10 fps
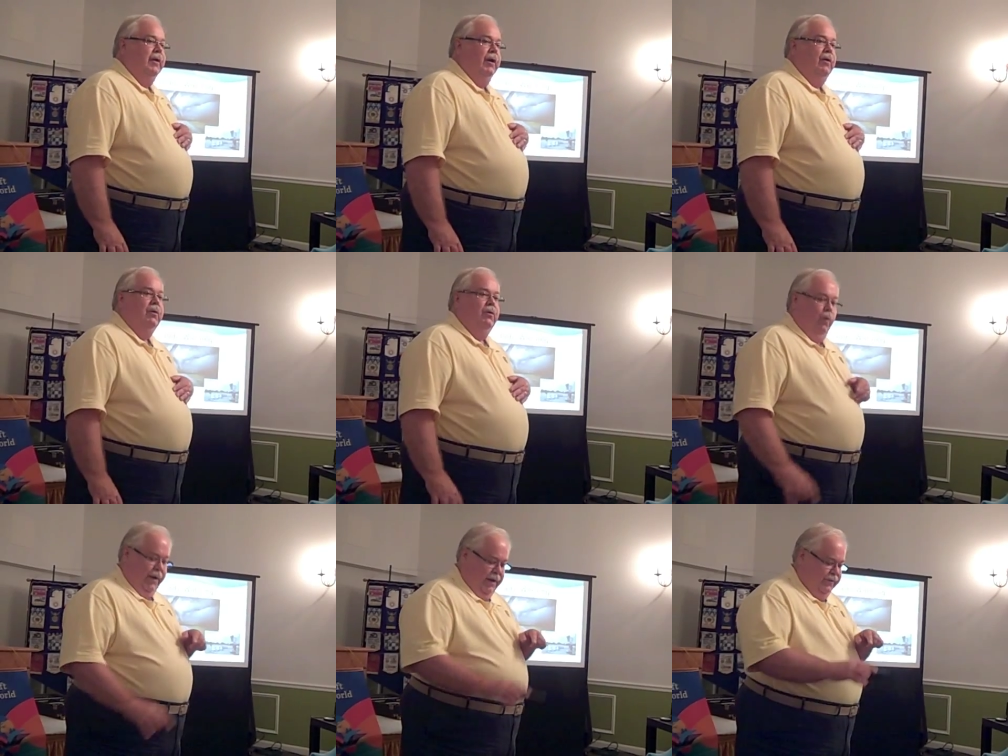You know,
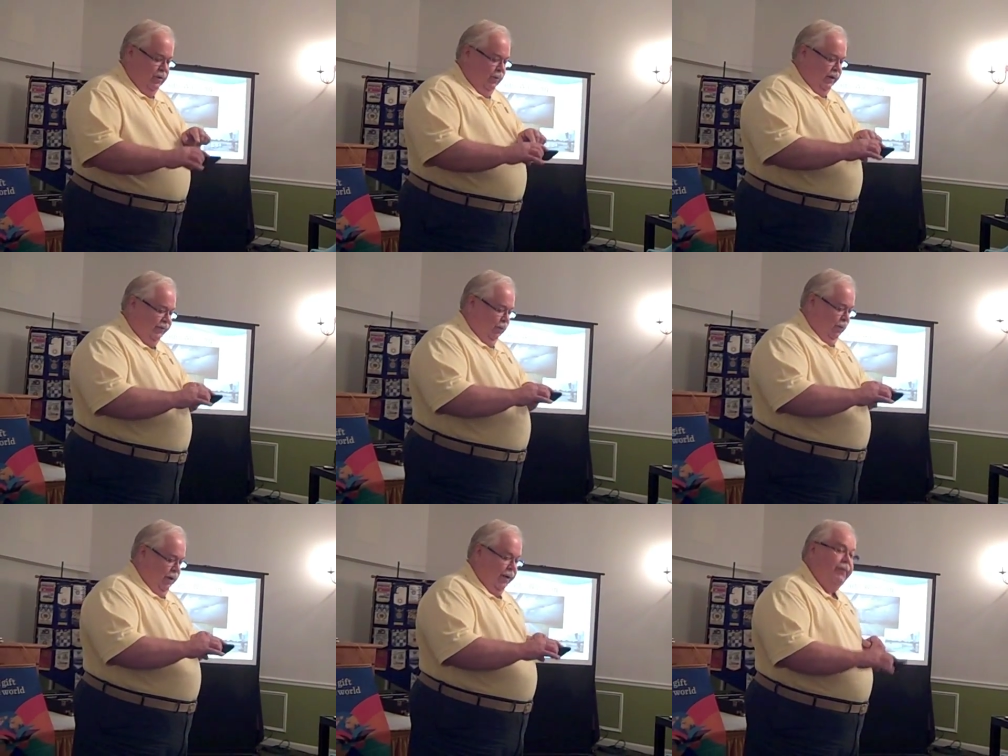what do you do when it's a
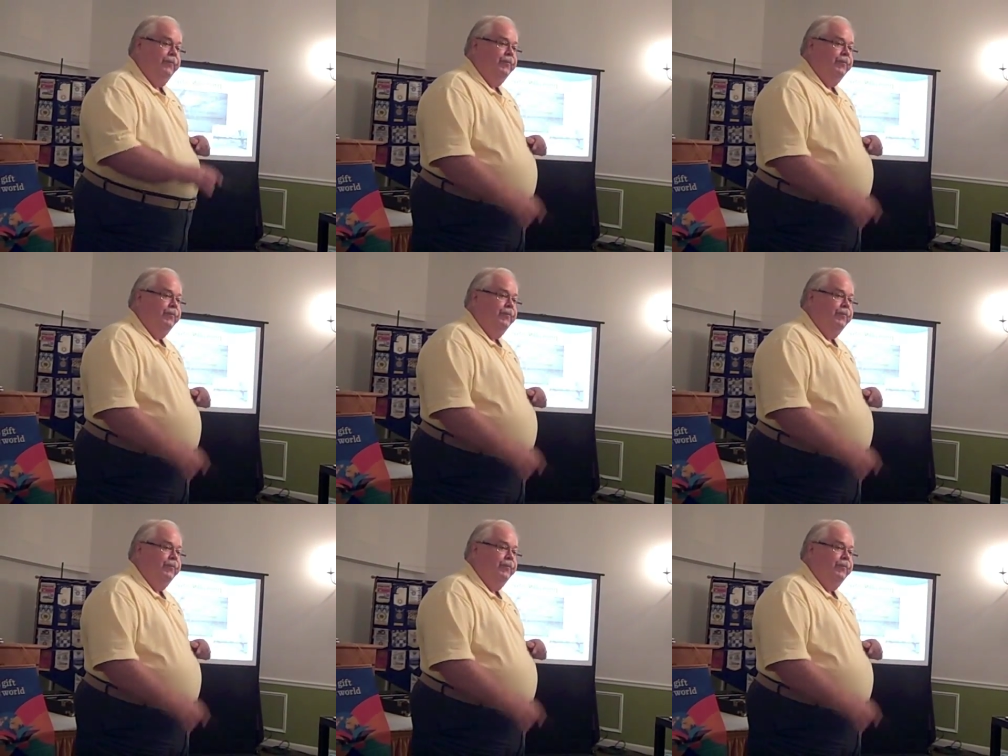warning?